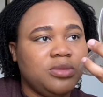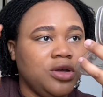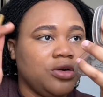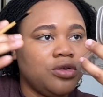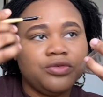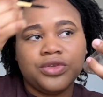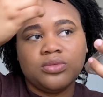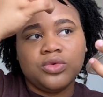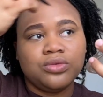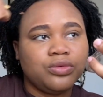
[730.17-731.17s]
and you're
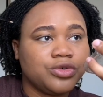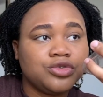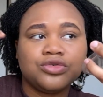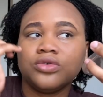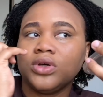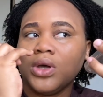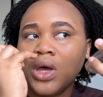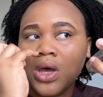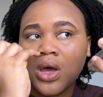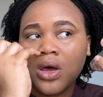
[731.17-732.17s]
comfortable, one stroke
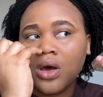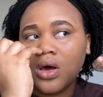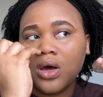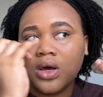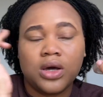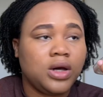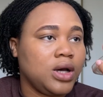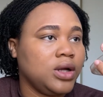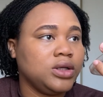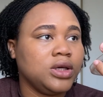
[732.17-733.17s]

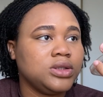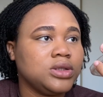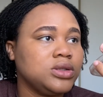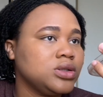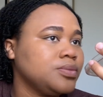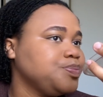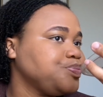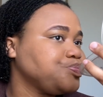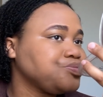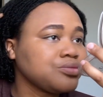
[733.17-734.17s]
can't get it.
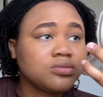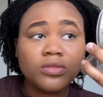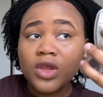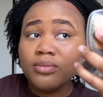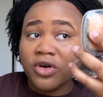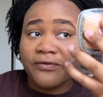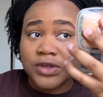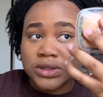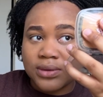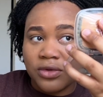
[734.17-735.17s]
But for
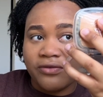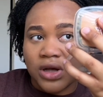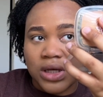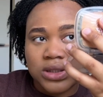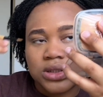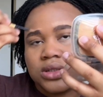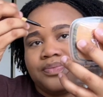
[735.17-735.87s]
some of us,